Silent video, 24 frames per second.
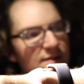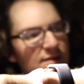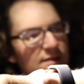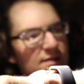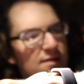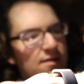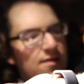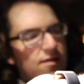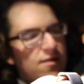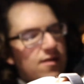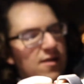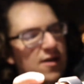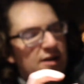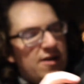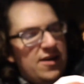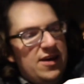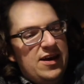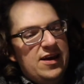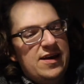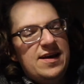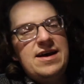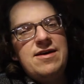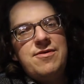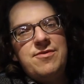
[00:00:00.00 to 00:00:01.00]
today. Oh, you
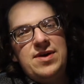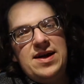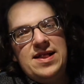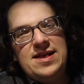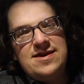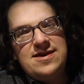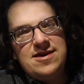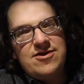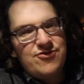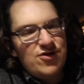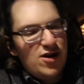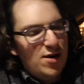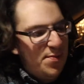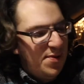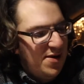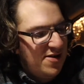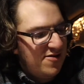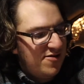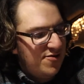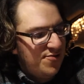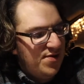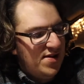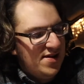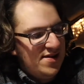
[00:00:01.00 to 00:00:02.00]
hear that? Well, at least the
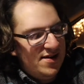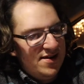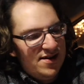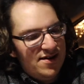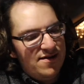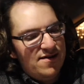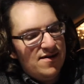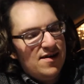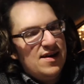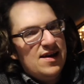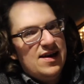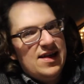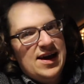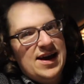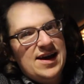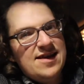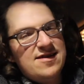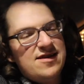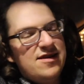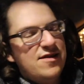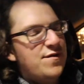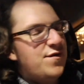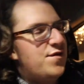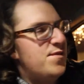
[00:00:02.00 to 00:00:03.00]
Trailblazers won, you know.
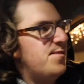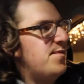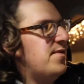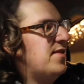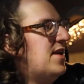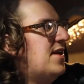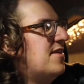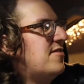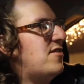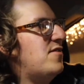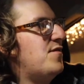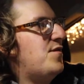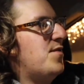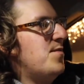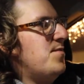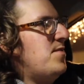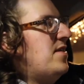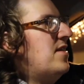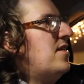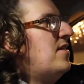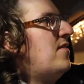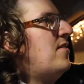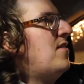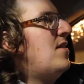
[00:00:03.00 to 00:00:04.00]
That's good from that's good from
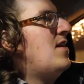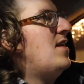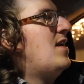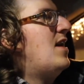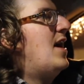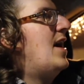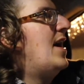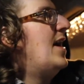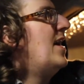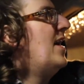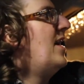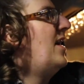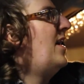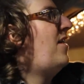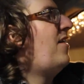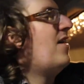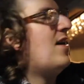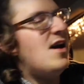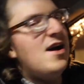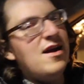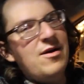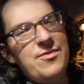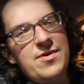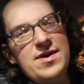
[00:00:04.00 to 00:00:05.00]
you know. I got I,
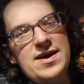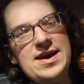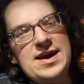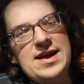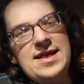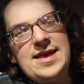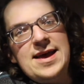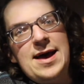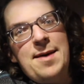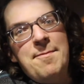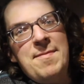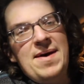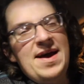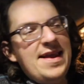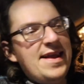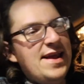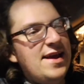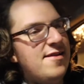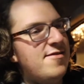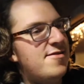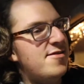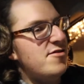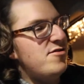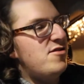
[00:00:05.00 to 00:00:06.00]
gotta work until
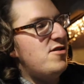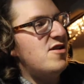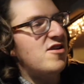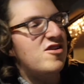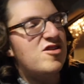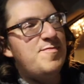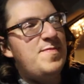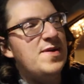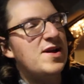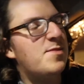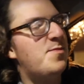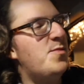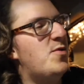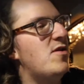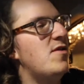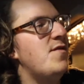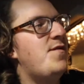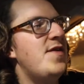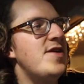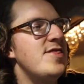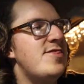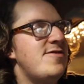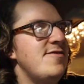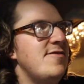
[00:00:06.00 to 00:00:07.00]
Monday, so you know expect more
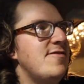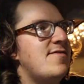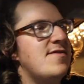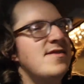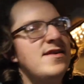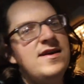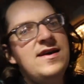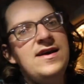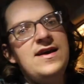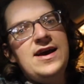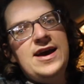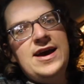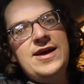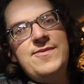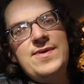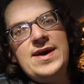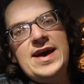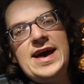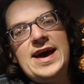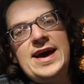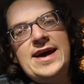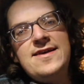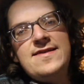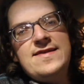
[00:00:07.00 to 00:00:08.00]
adventures. Anyway,
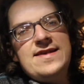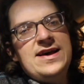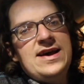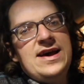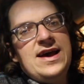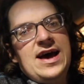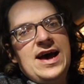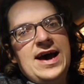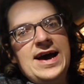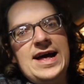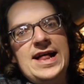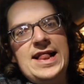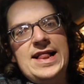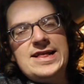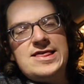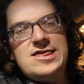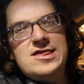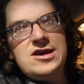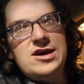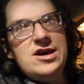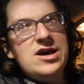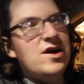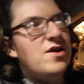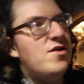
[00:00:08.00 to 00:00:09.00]
guys, I gotta
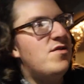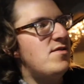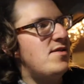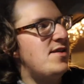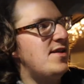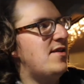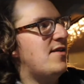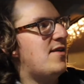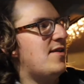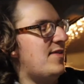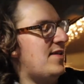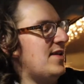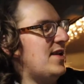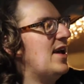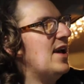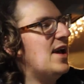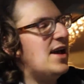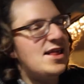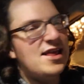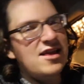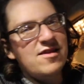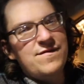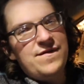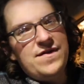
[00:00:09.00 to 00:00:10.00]
let you go, you know, because I gotta
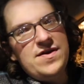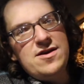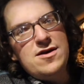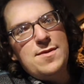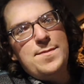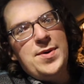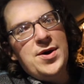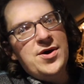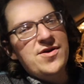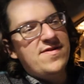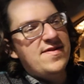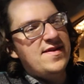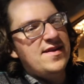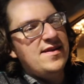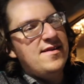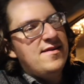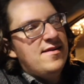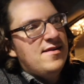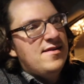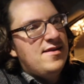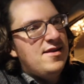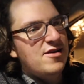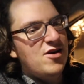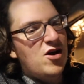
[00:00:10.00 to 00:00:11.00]
get this video
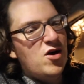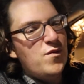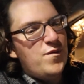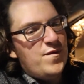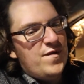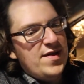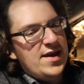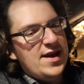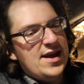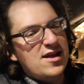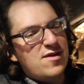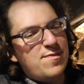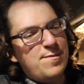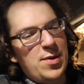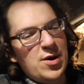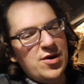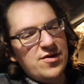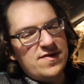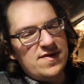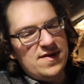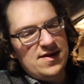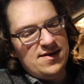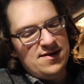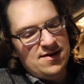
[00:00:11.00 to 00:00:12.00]
posted. You know, hopefully it gets
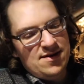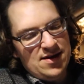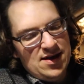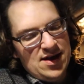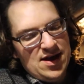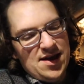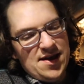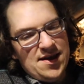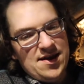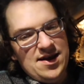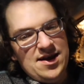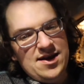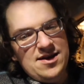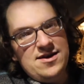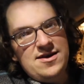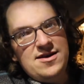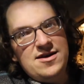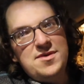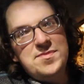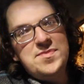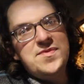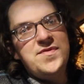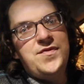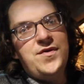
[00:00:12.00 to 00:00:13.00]
posted, uh, you
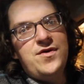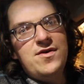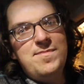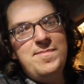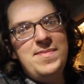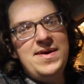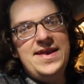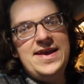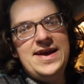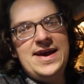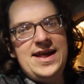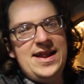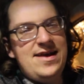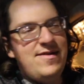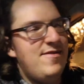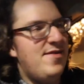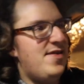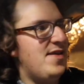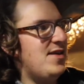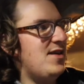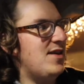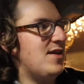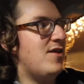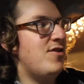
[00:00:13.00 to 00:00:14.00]
know, before midnight and
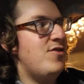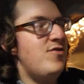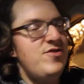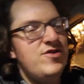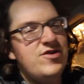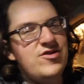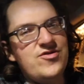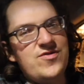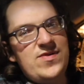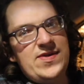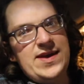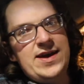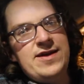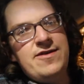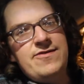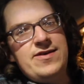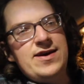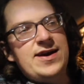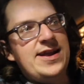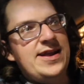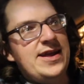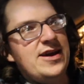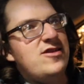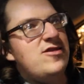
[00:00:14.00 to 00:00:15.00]
everything. You know, who knows with the
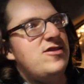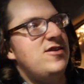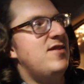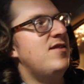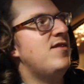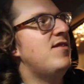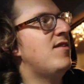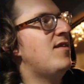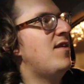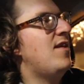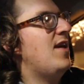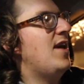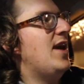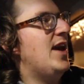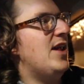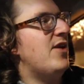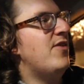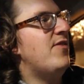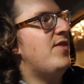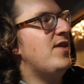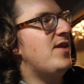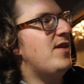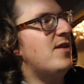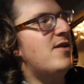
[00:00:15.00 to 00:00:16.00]
internet connection and
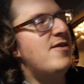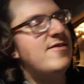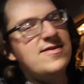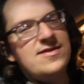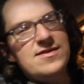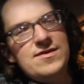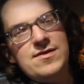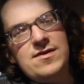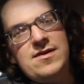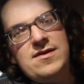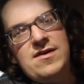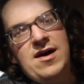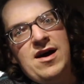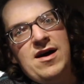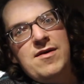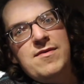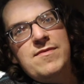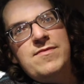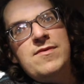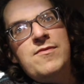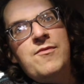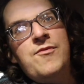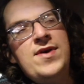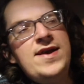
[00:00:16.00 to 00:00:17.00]
everything. You know, it's a
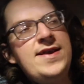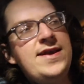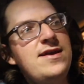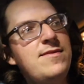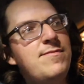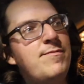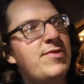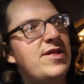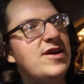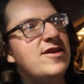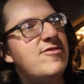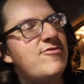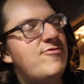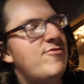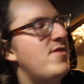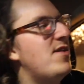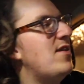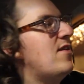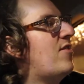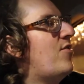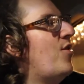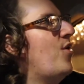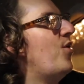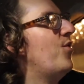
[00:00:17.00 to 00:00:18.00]
uh, windy,
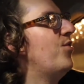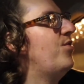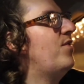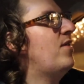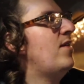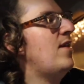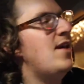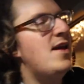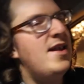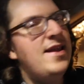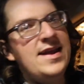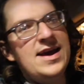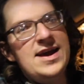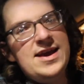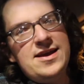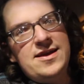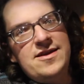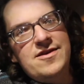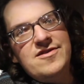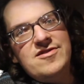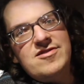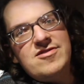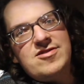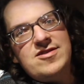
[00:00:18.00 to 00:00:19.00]
blustery, cold night. You
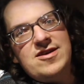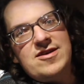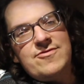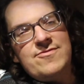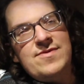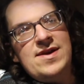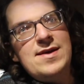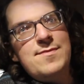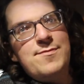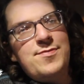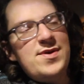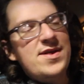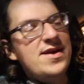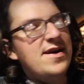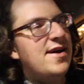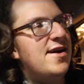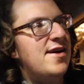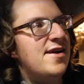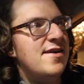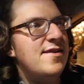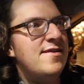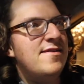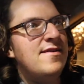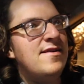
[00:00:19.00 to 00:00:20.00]
know, it just started raining pretty
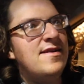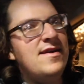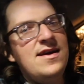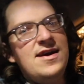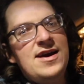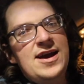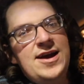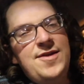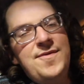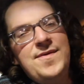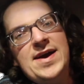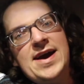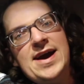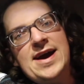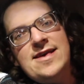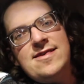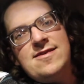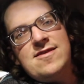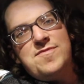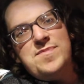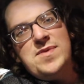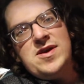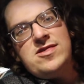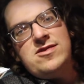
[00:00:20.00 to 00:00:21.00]
hard. Anyway, guys,
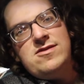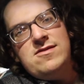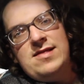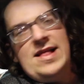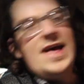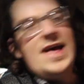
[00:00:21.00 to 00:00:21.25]
just make sure you